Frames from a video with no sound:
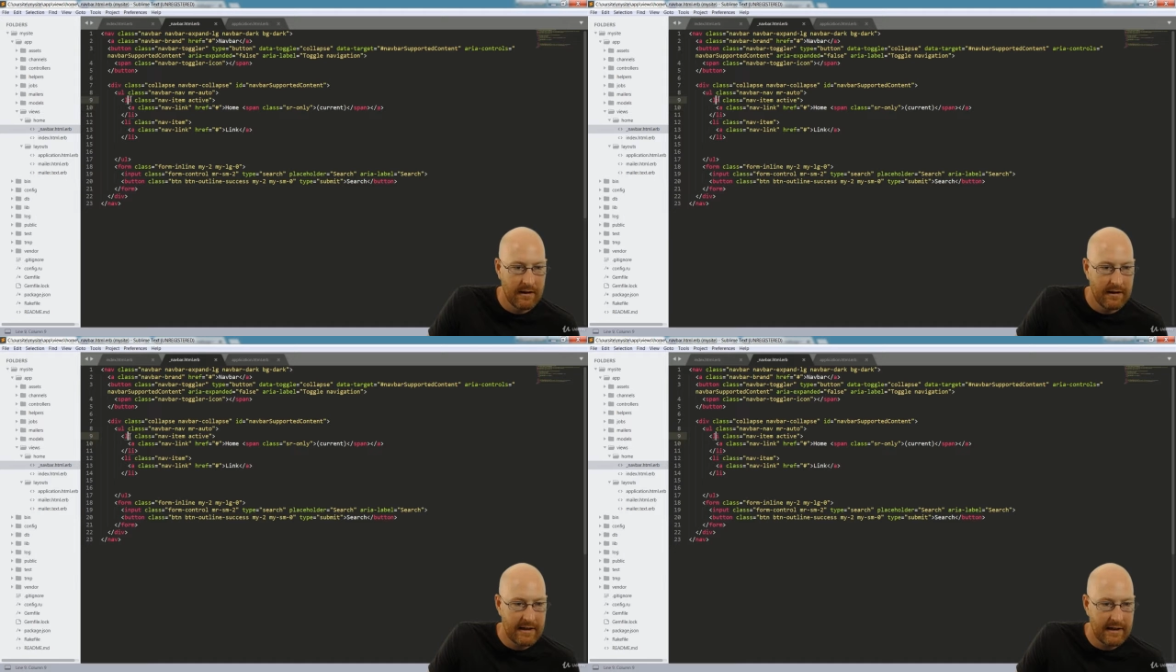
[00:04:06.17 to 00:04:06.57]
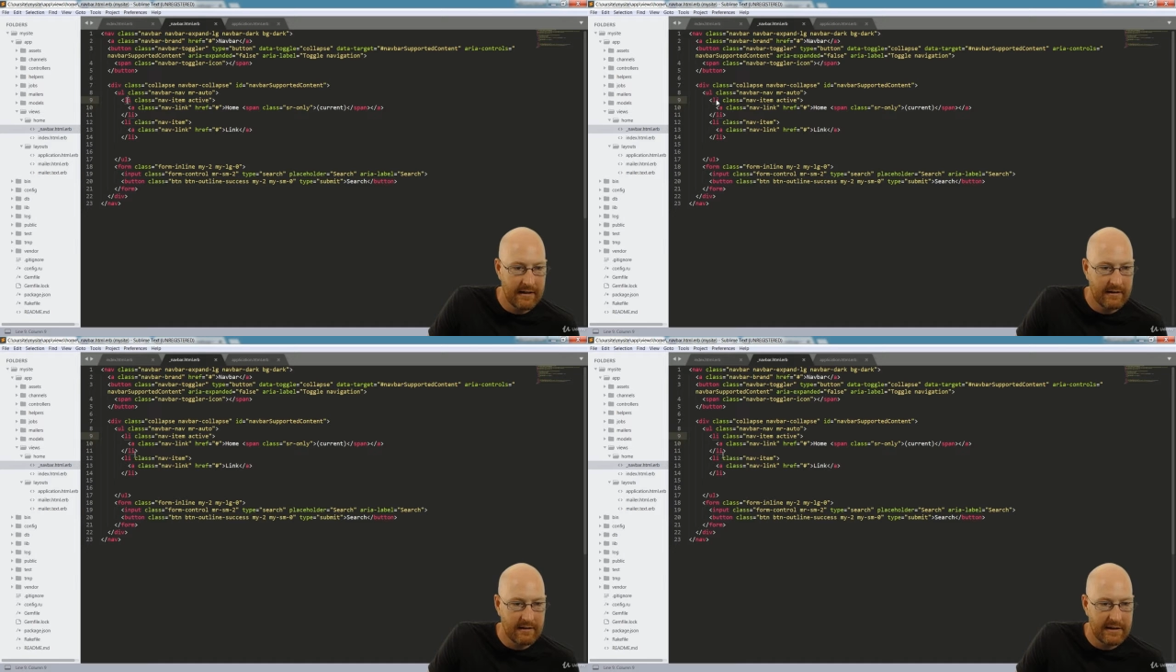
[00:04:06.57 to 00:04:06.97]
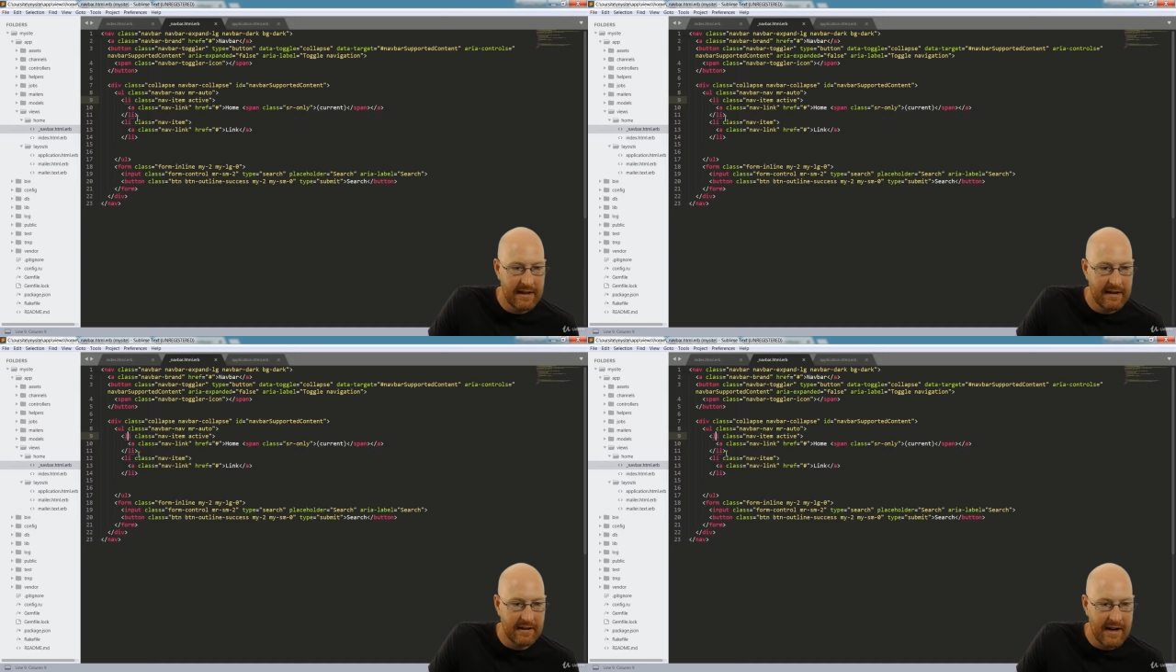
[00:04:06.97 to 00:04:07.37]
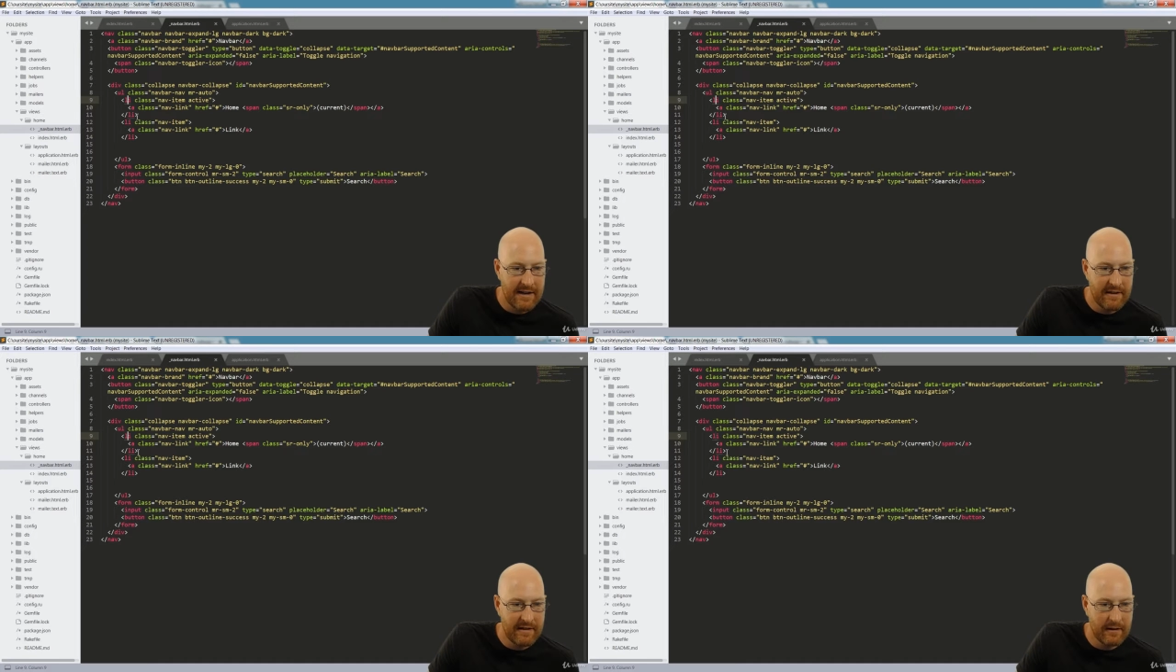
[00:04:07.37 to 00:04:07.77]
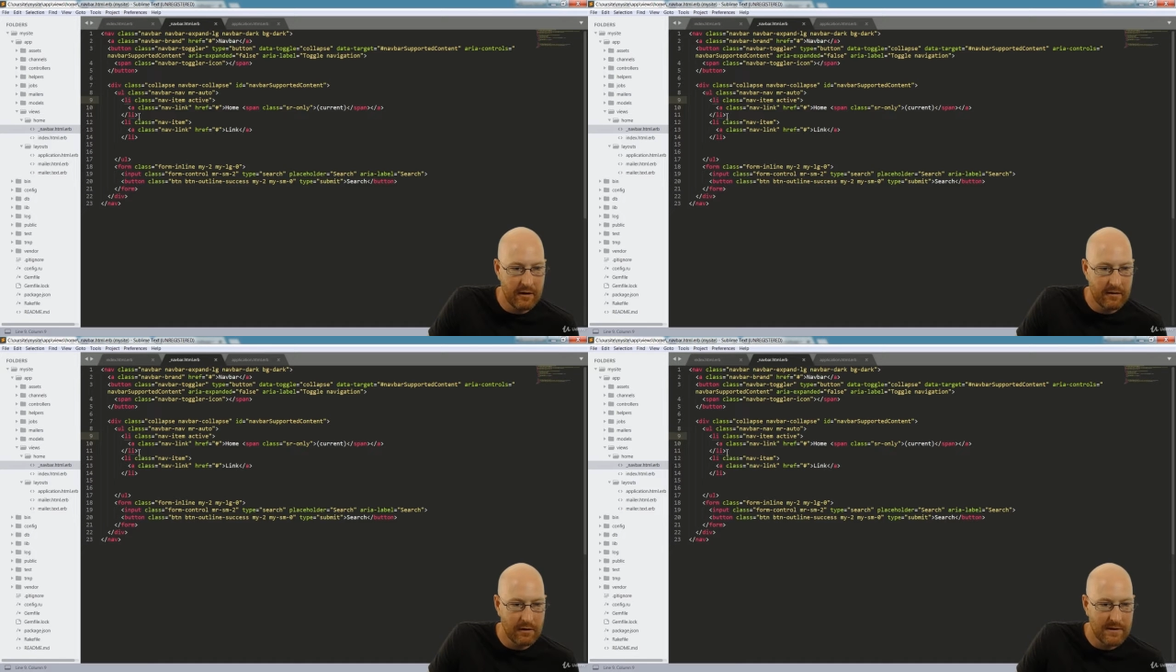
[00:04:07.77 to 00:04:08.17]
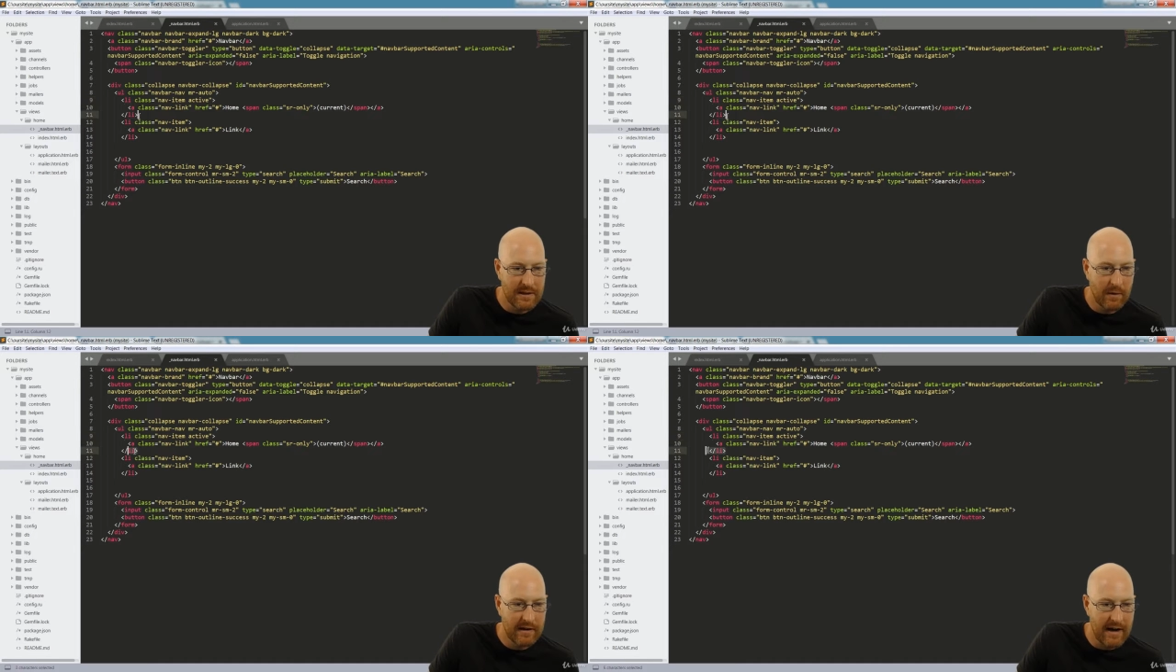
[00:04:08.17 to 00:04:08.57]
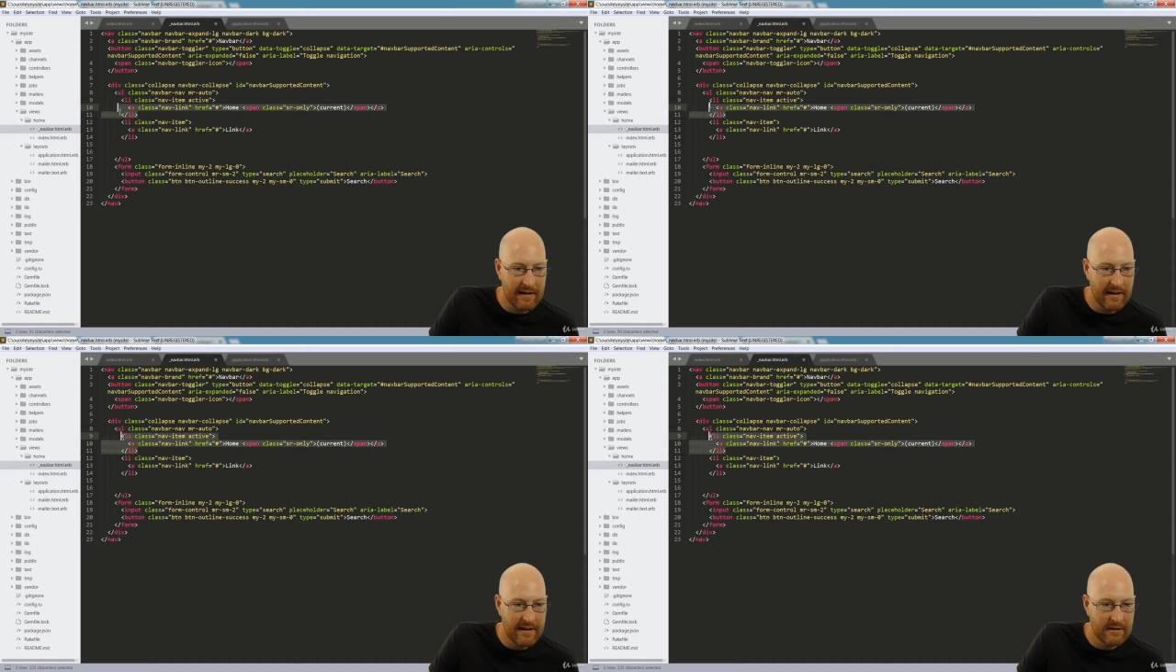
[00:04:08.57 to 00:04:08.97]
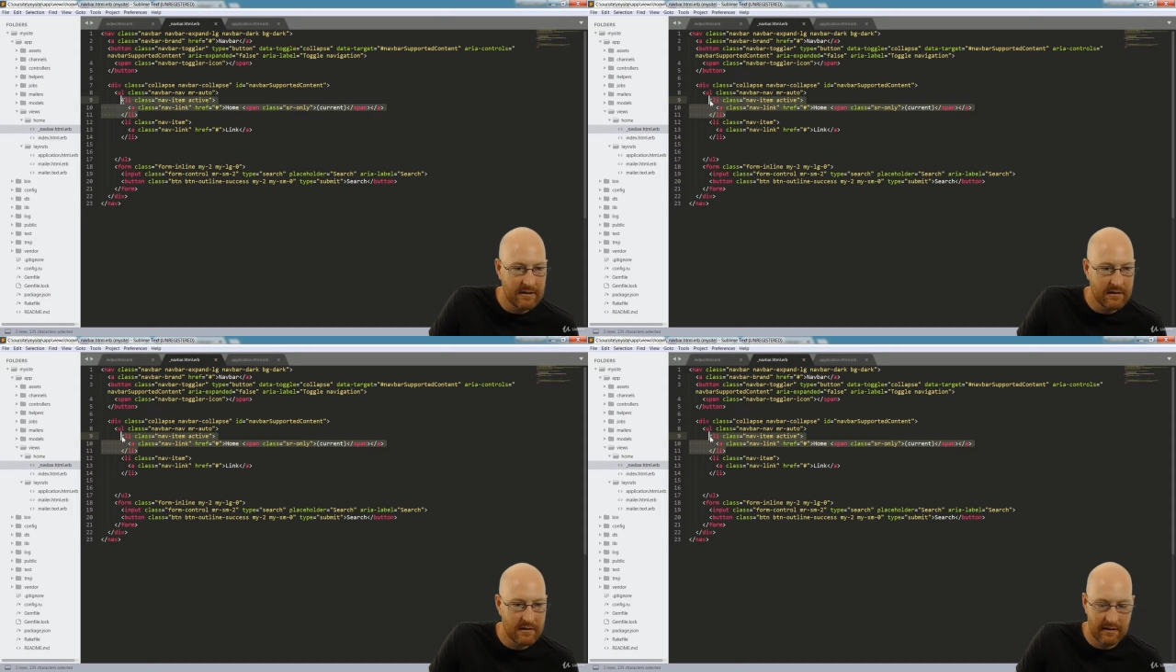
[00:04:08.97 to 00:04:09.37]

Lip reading: And again, click the li, the closing one highlights.